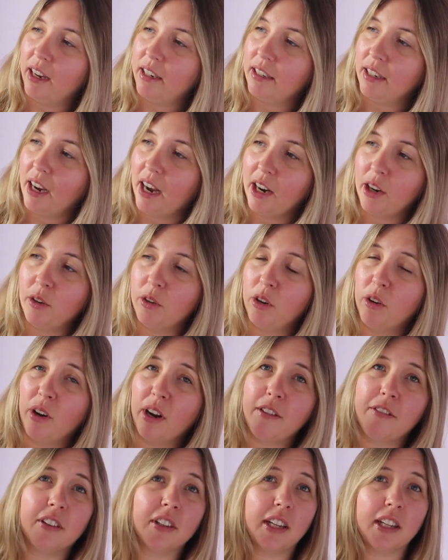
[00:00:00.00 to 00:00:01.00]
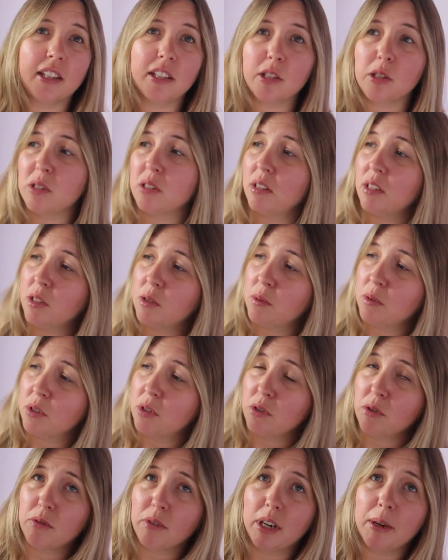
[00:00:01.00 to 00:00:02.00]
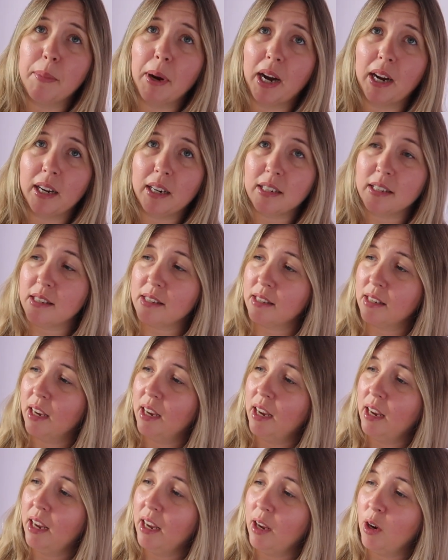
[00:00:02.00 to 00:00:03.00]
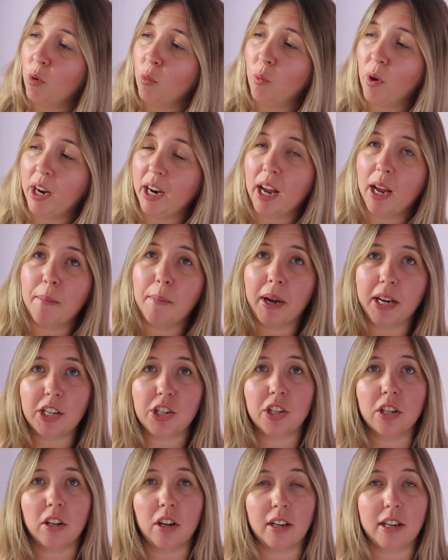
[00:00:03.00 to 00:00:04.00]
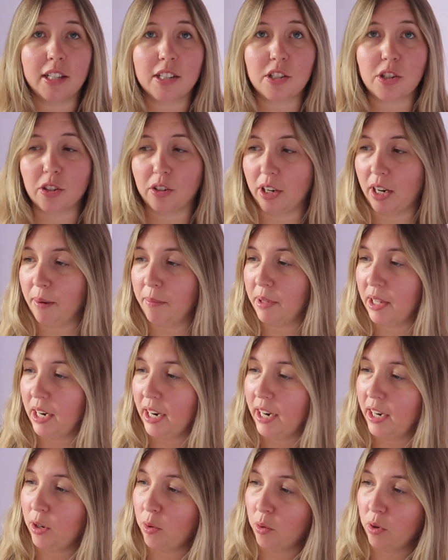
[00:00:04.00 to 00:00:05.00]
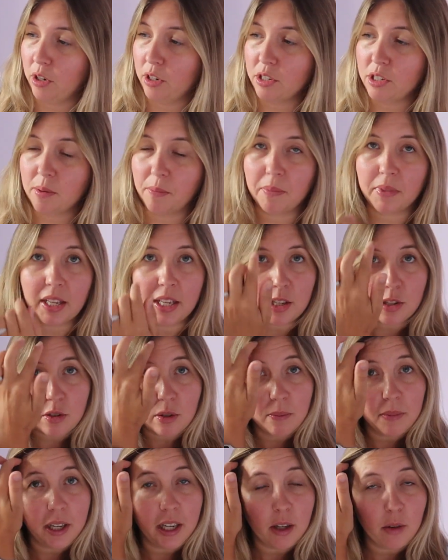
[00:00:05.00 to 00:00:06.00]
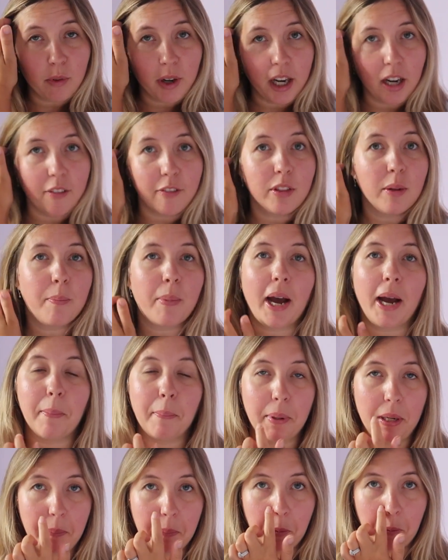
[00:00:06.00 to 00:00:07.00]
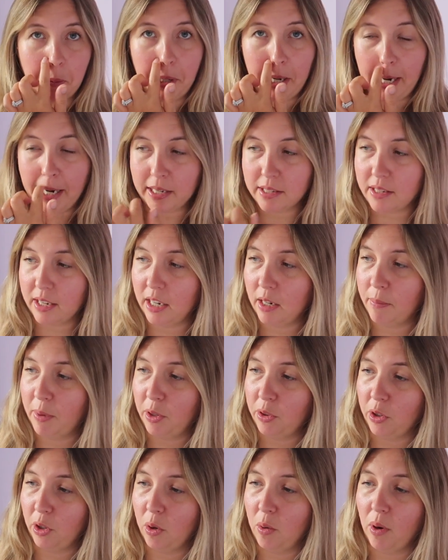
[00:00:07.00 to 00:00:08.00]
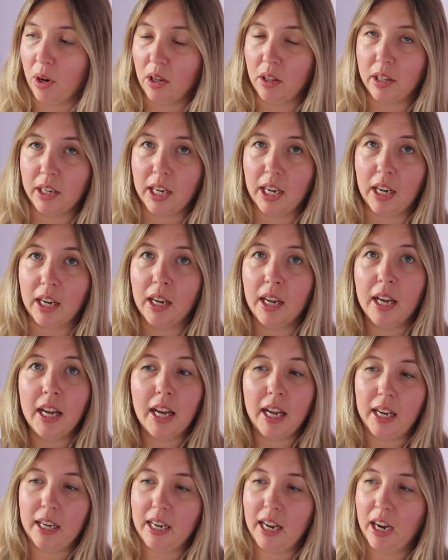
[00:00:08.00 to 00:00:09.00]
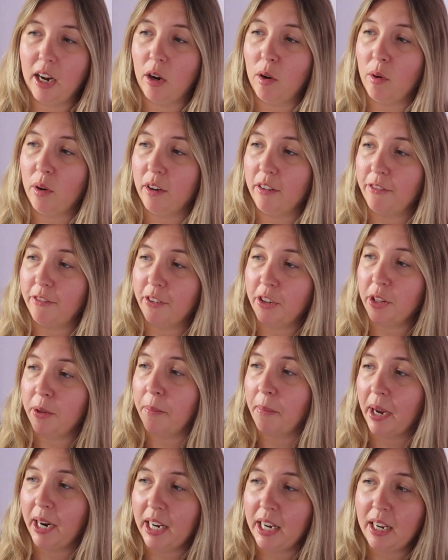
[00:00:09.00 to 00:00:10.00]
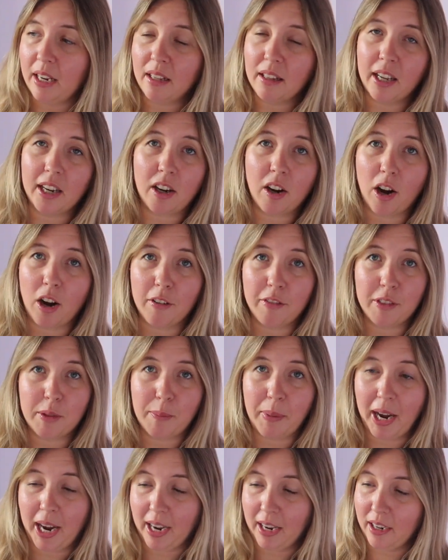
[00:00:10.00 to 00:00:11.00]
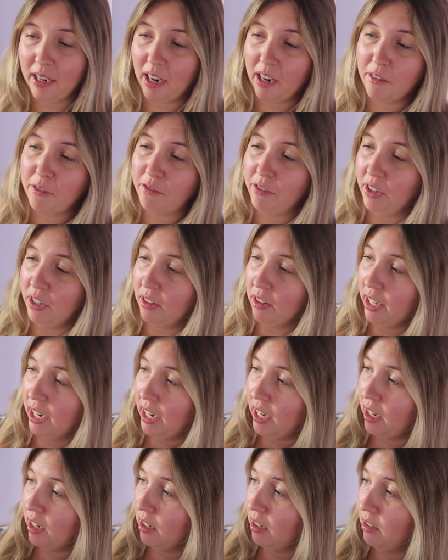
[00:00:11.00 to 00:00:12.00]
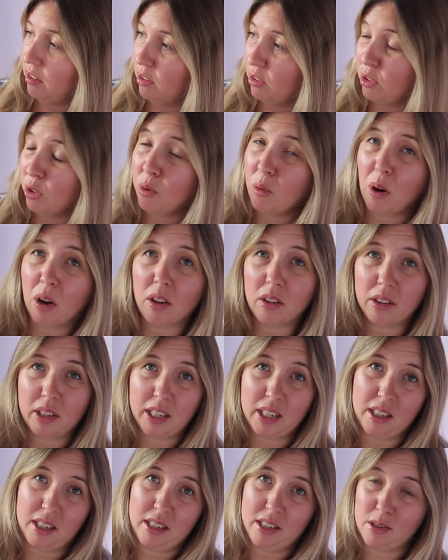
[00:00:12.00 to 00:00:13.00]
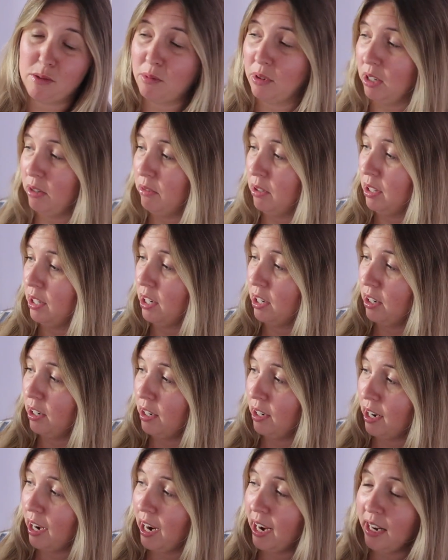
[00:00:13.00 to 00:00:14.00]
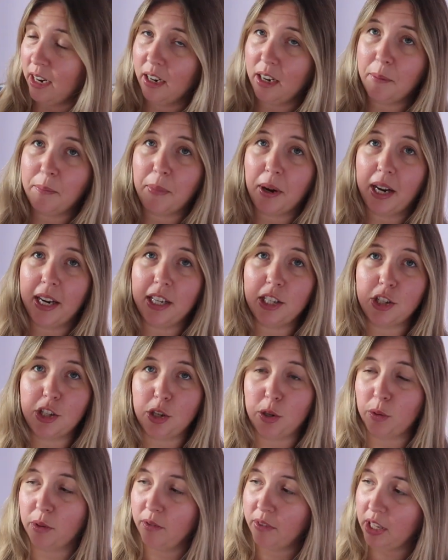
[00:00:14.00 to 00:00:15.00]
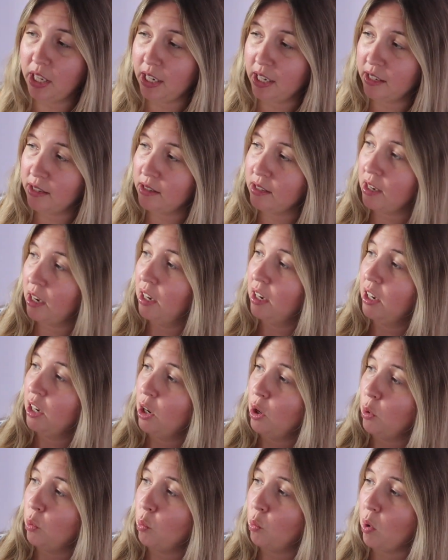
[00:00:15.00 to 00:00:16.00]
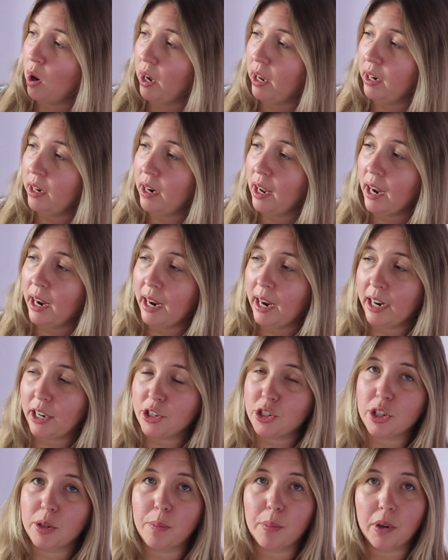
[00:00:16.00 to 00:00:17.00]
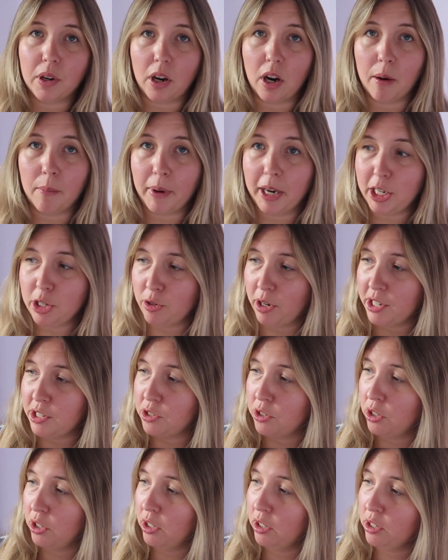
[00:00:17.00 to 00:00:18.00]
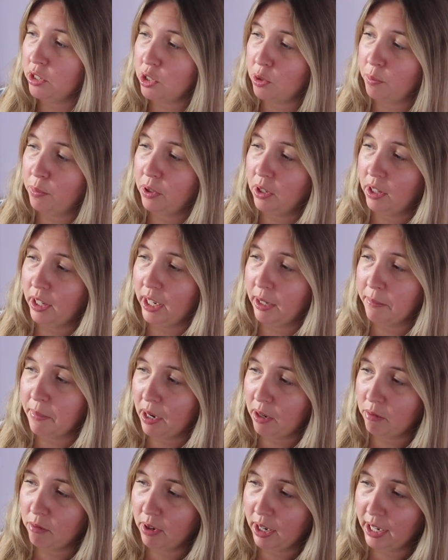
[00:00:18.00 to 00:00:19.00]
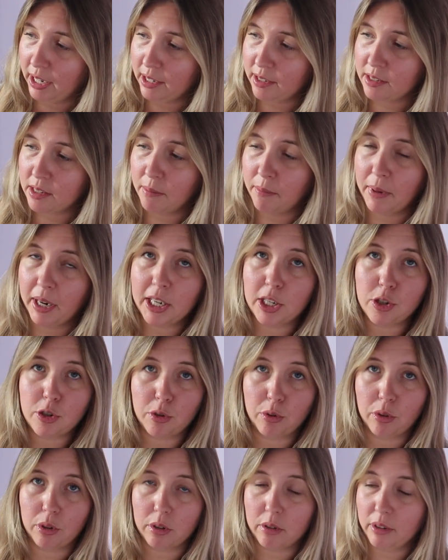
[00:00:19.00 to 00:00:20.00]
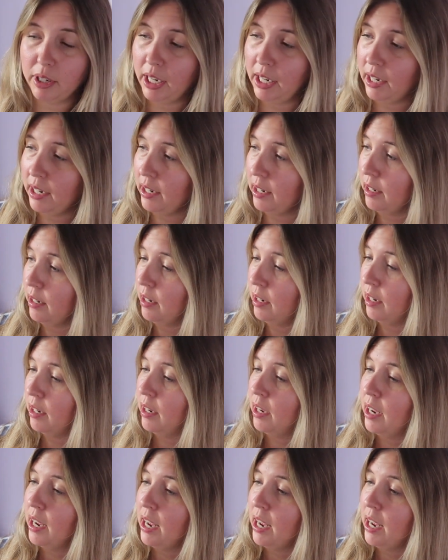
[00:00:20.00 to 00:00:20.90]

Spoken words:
I don't know, I feel like this was $3. When I mentioned on Instagram that I had ordered some things from there, right off the bat, people were asking about the quality. Now, for the money, like off the bat, I feel like the quality is really, really good. I ended up buying two of these. One I actually put on my dresser to put like my rings and my jewelry in.